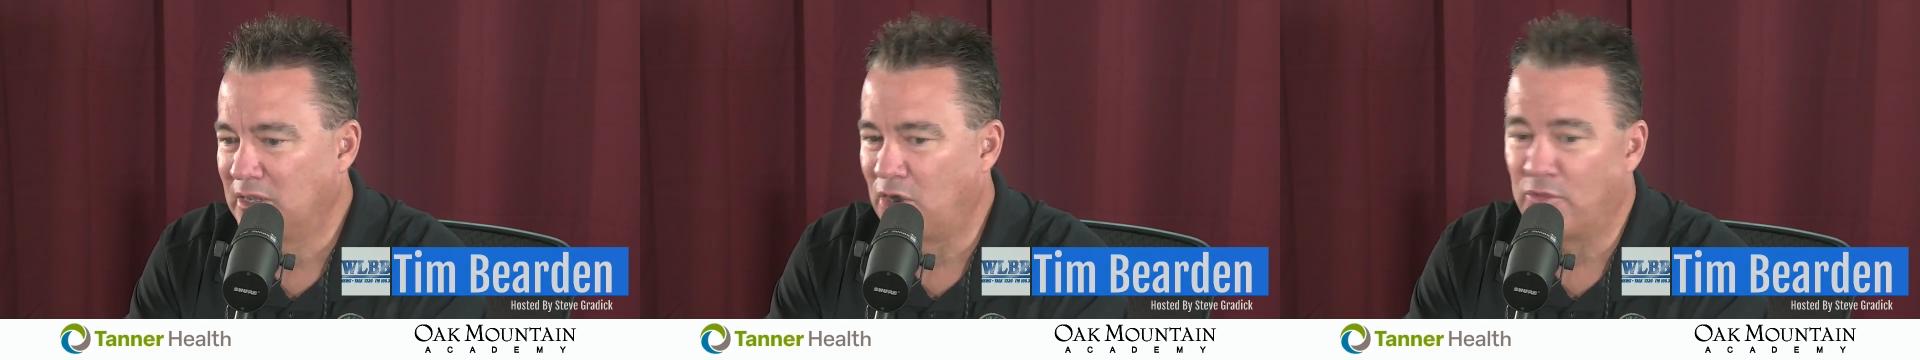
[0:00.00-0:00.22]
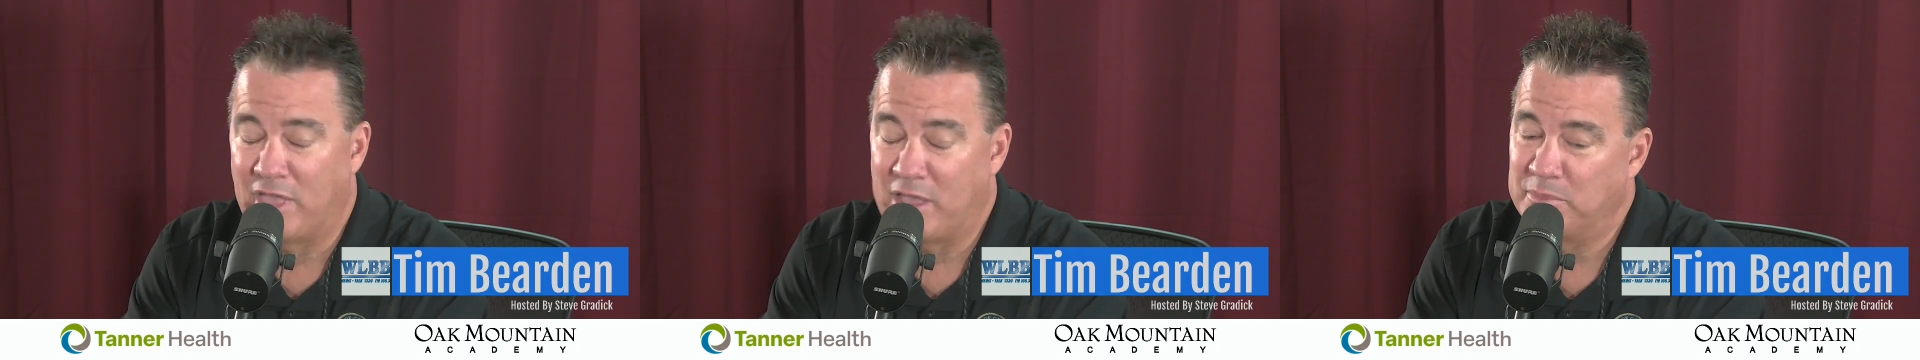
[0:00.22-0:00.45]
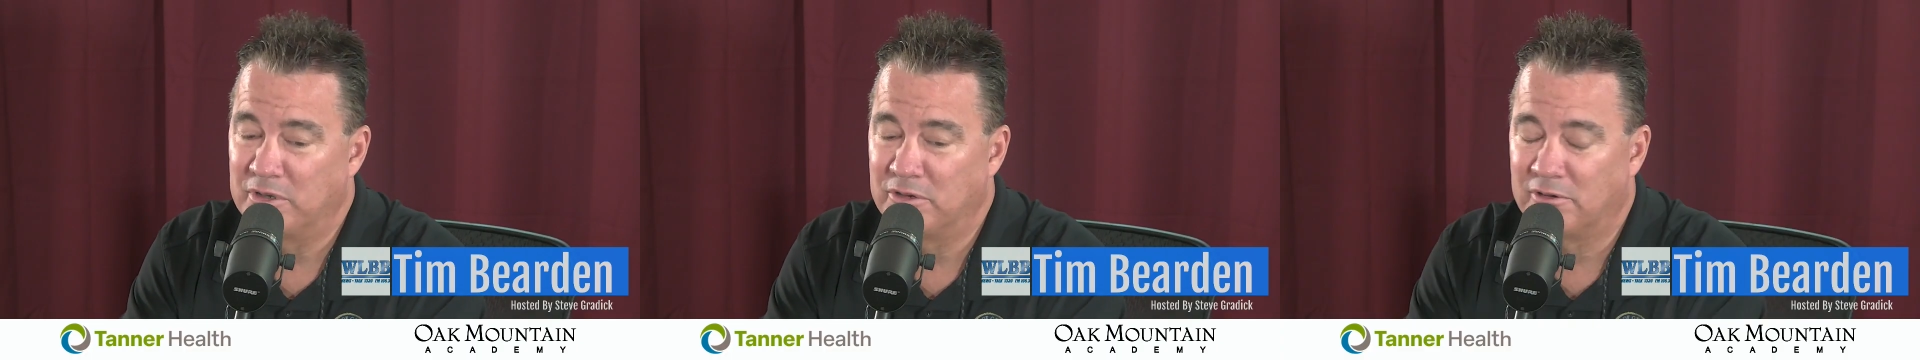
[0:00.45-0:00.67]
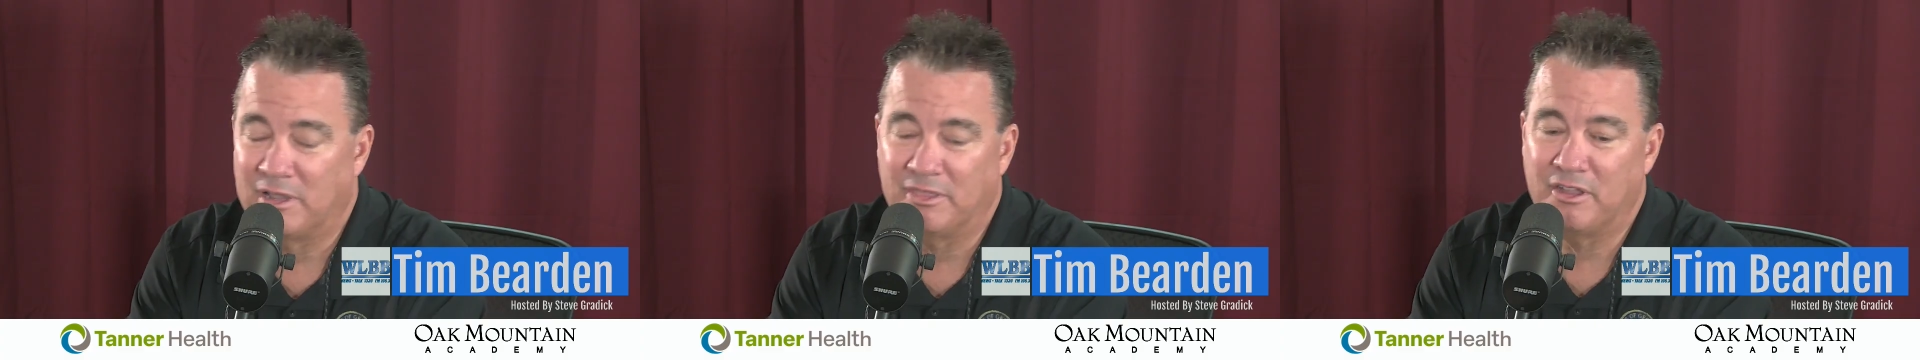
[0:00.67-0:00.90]
on that bill
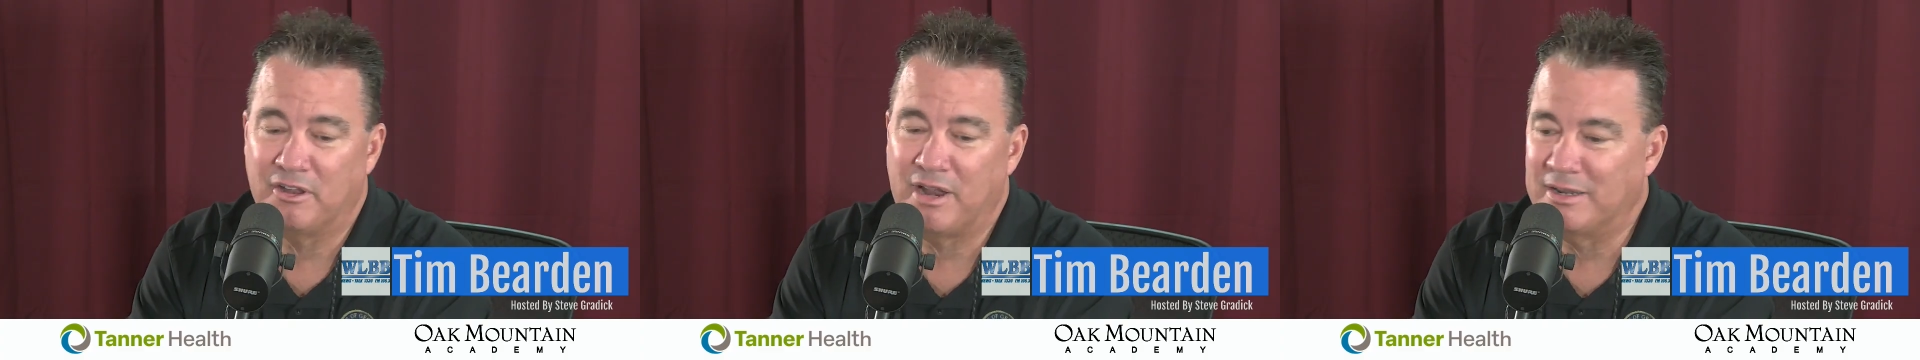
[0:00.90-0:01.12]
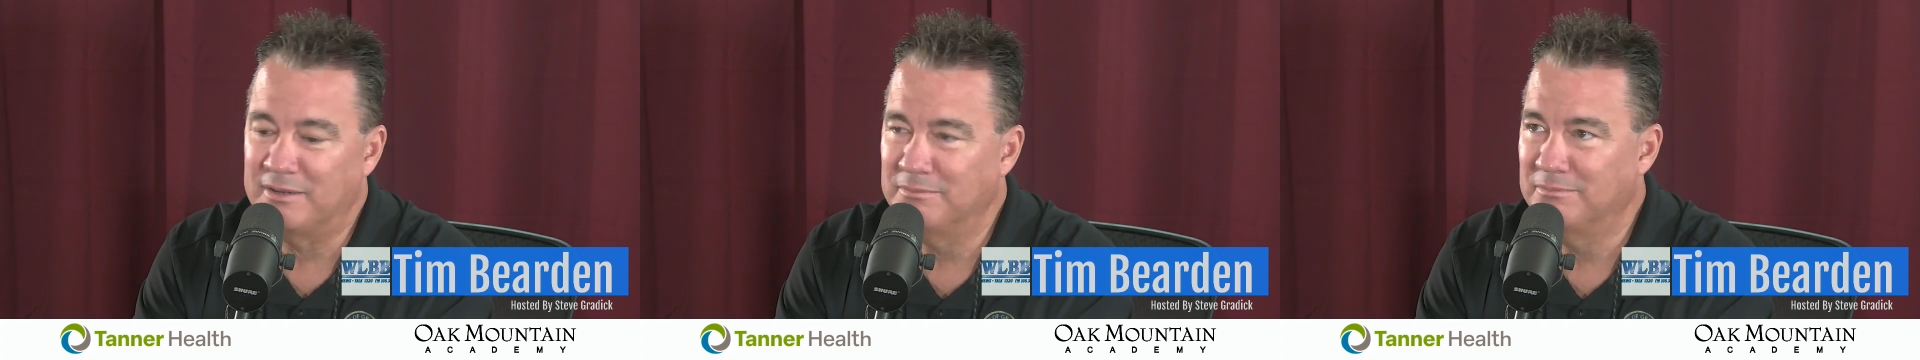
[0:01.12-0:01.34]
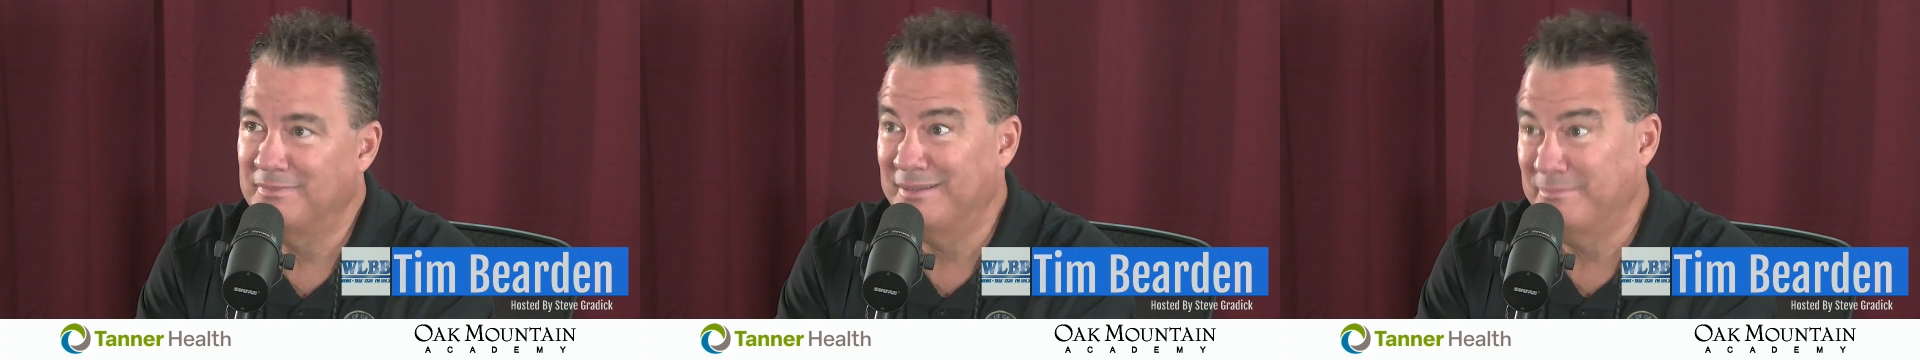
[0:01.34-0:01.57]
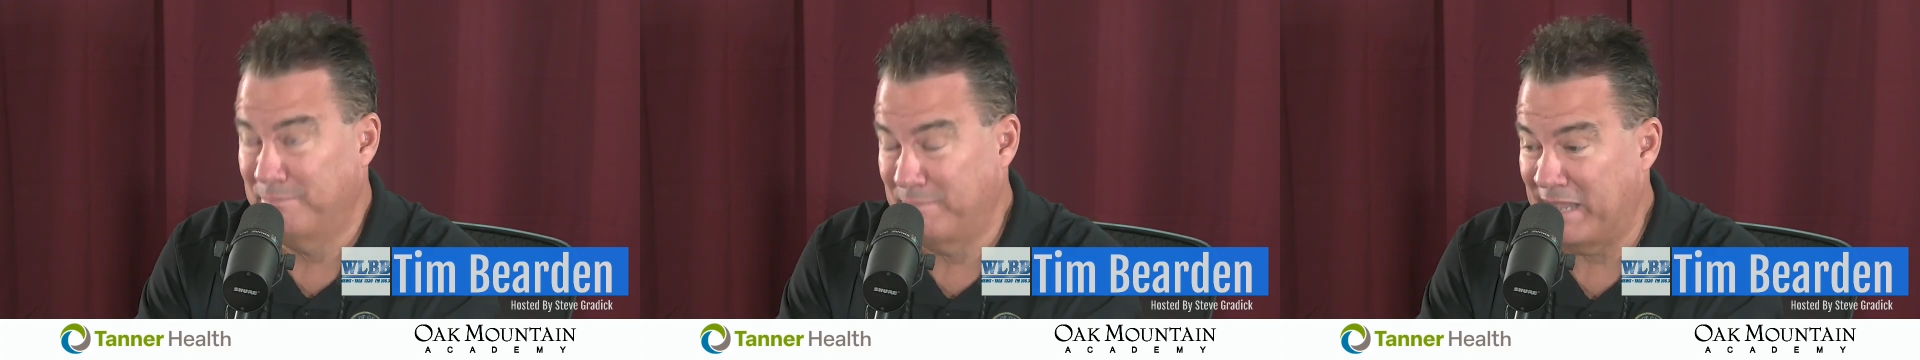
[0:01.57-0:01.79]
right there,
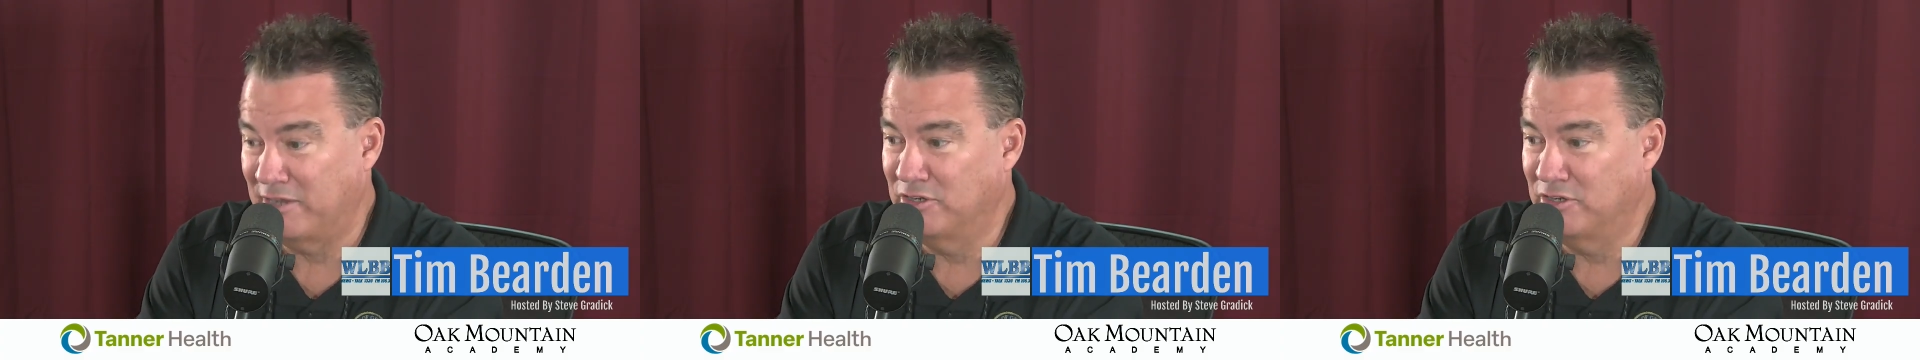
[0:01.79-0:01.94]
back